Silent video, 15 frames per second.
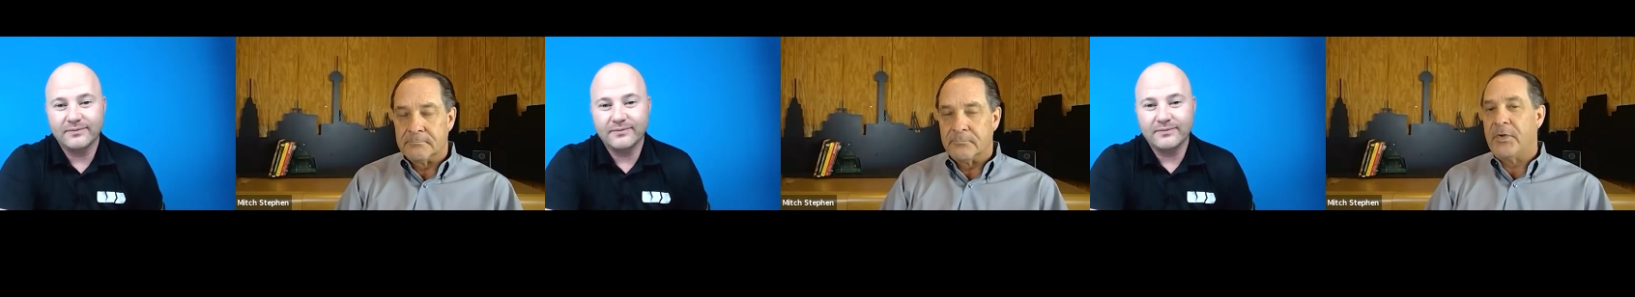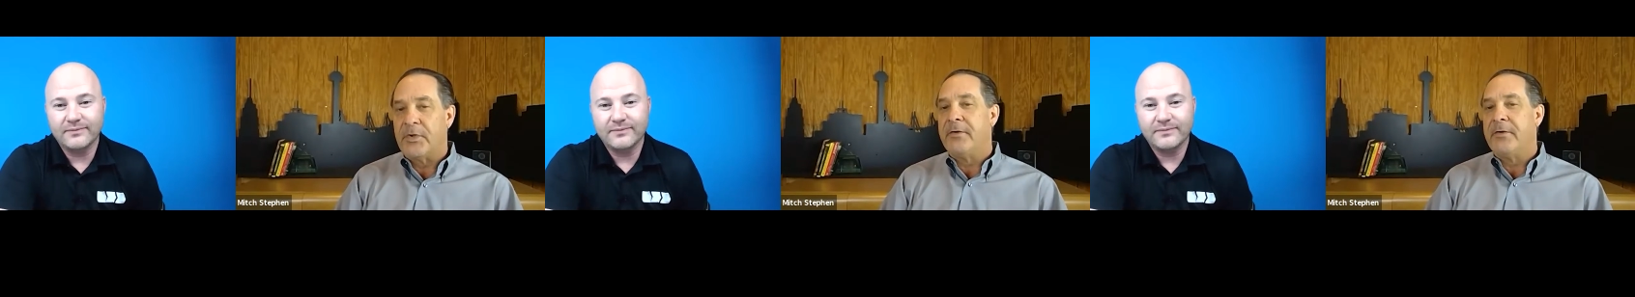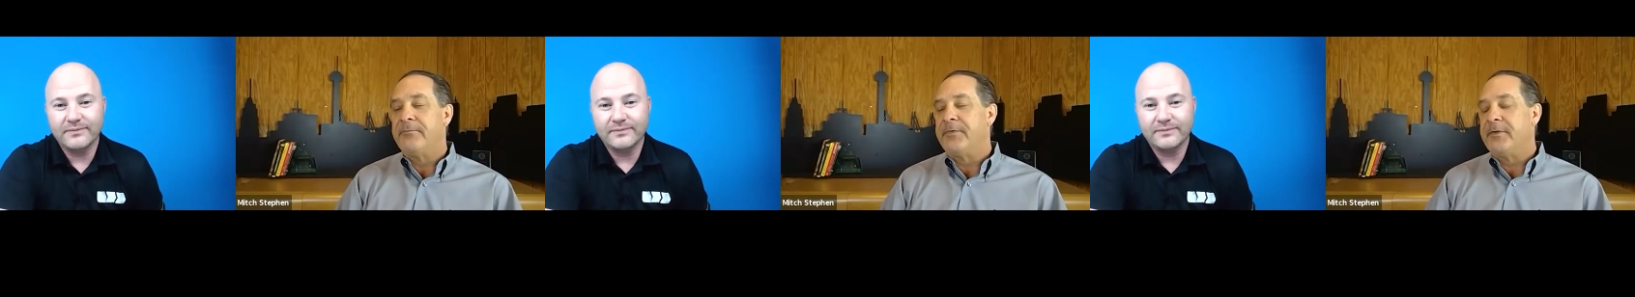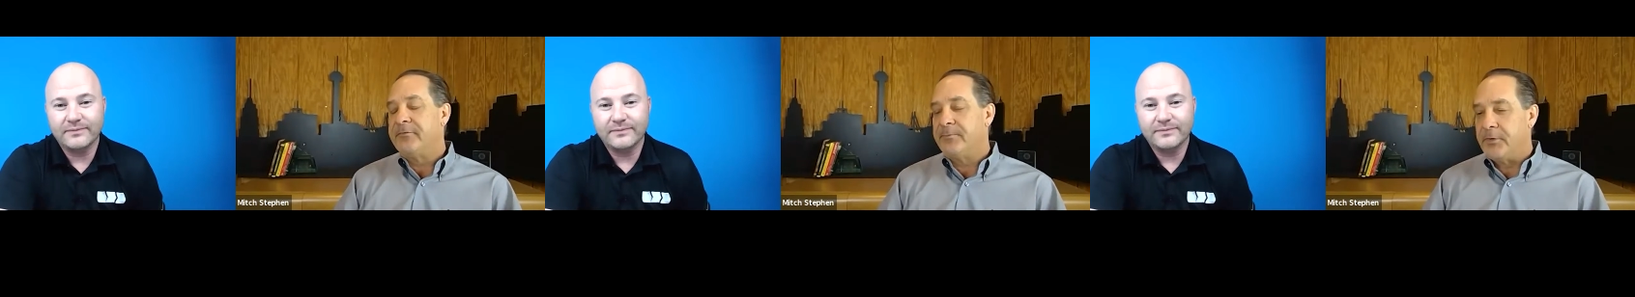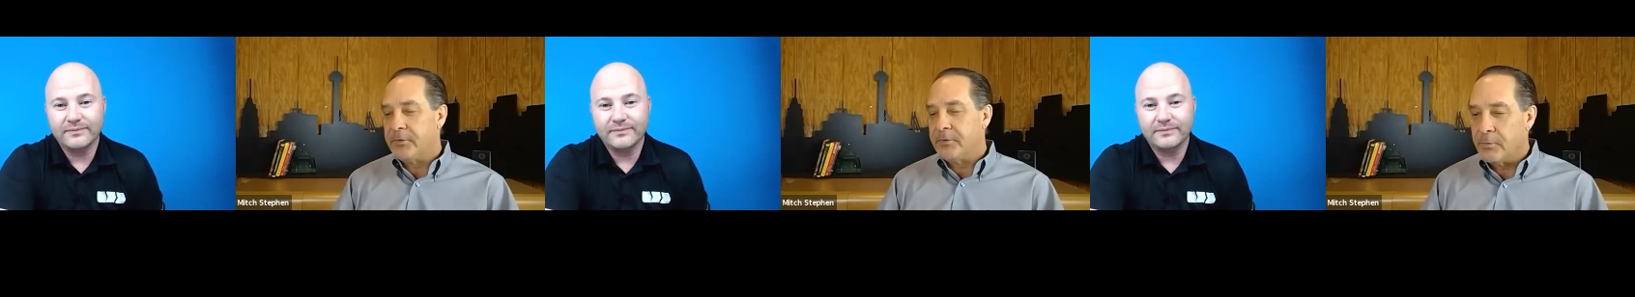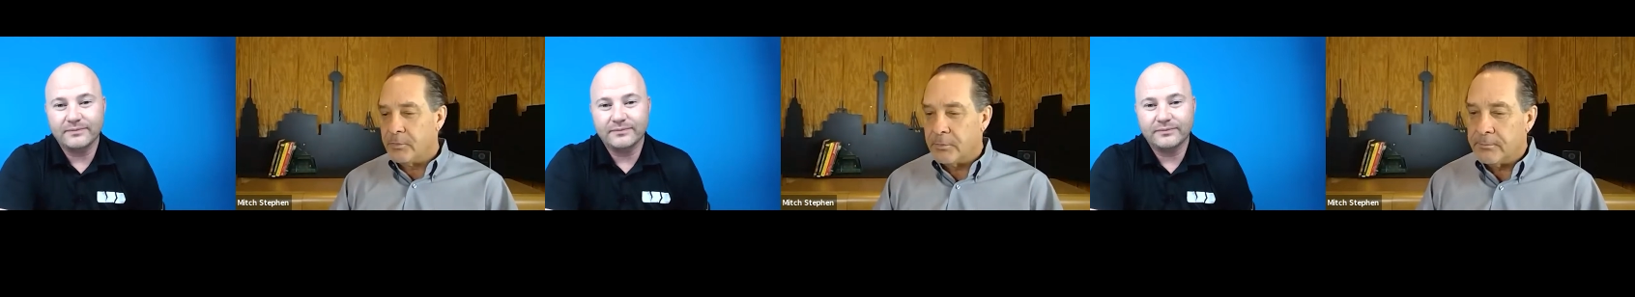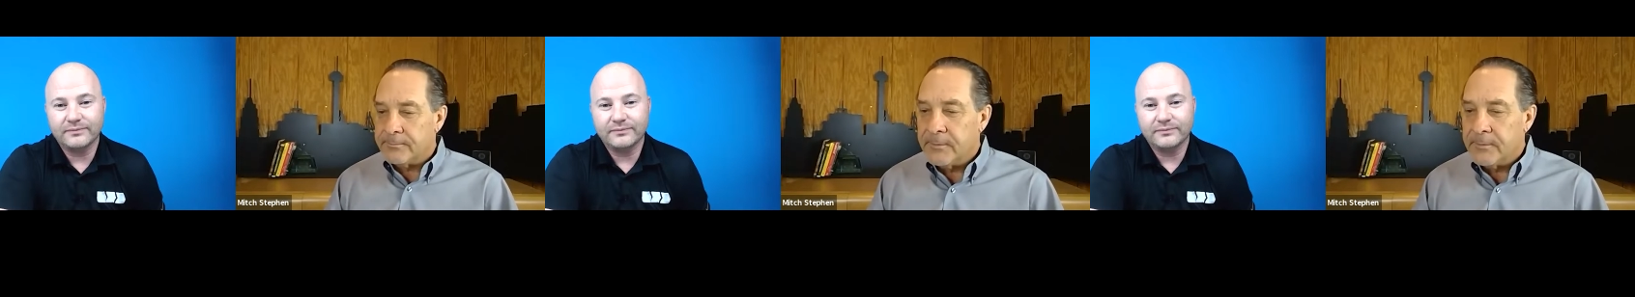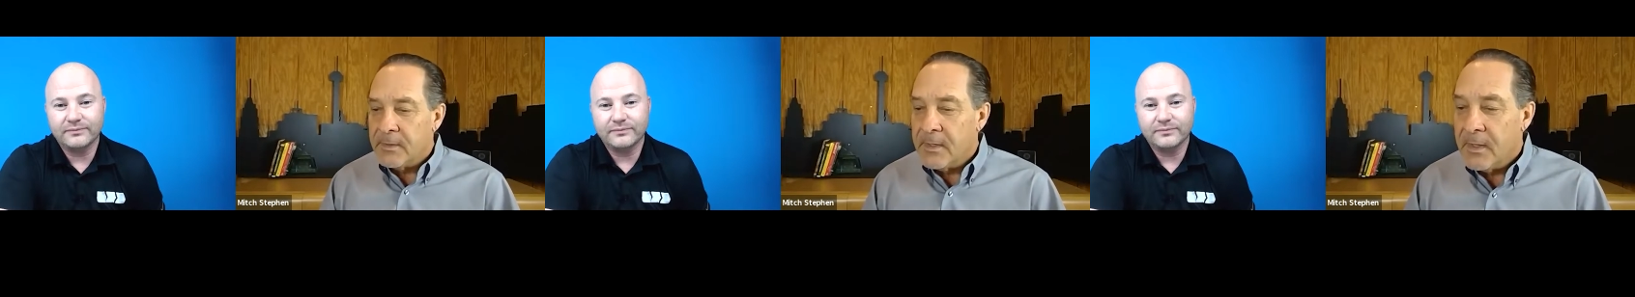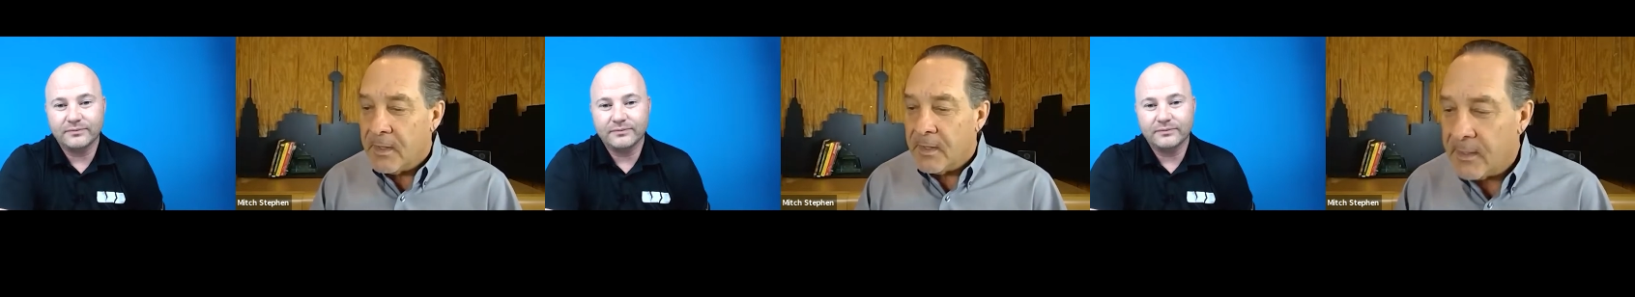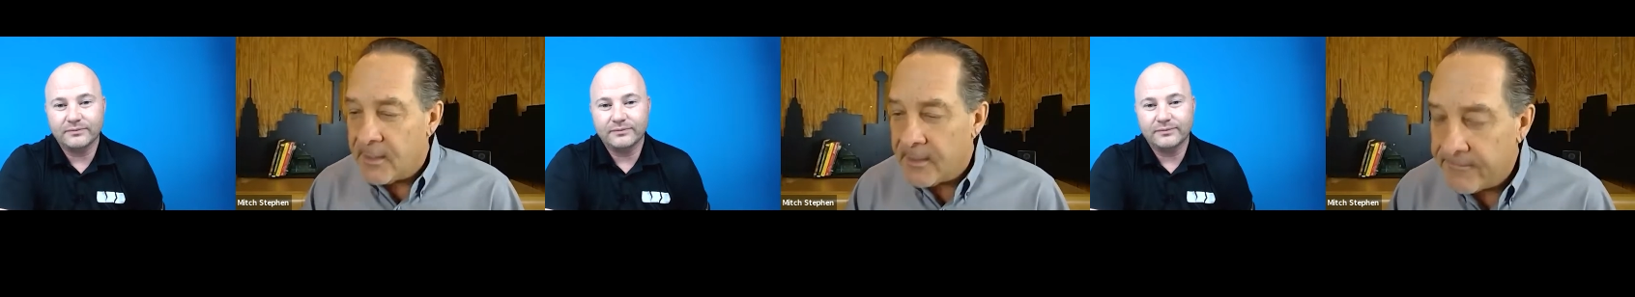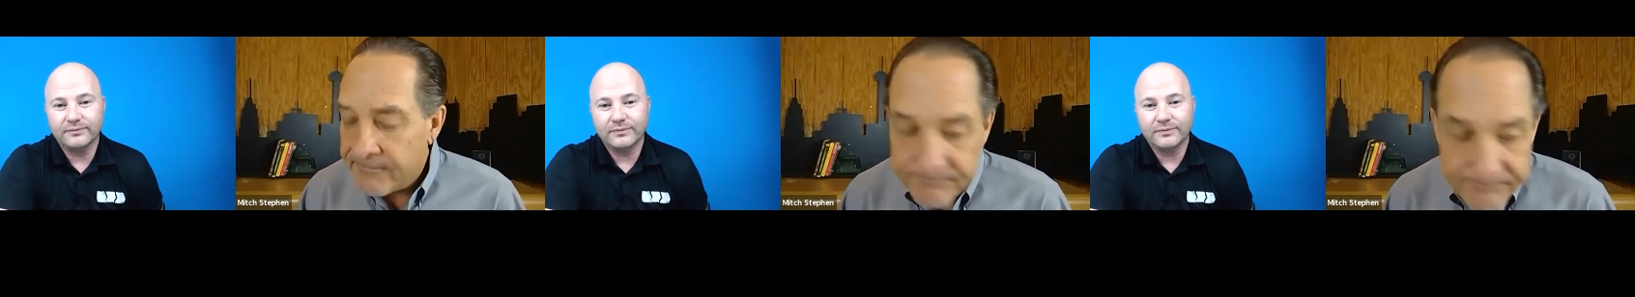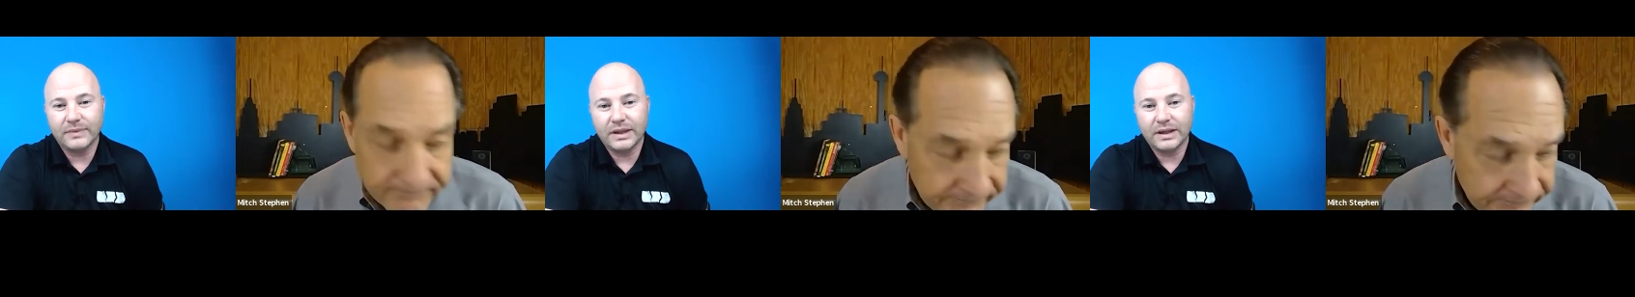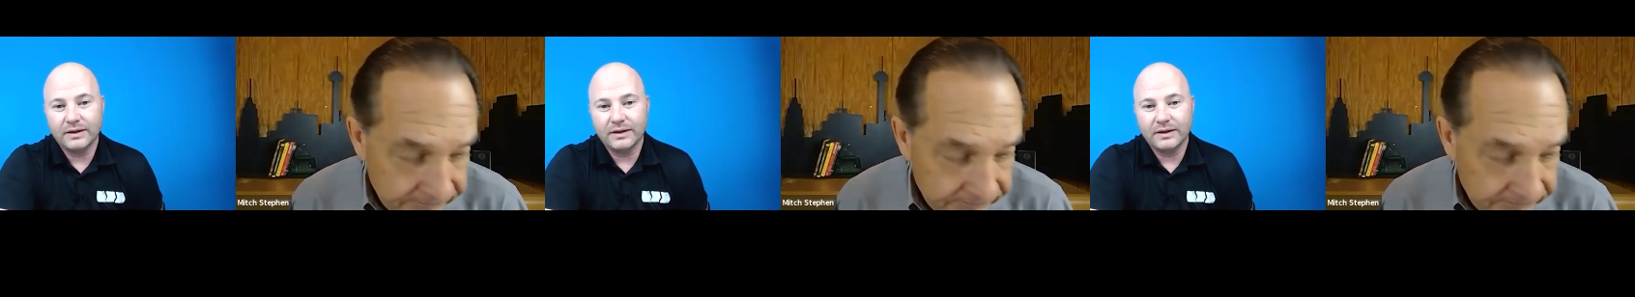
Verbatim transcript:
Speaker 1: Wow, that's pretty cool. Um,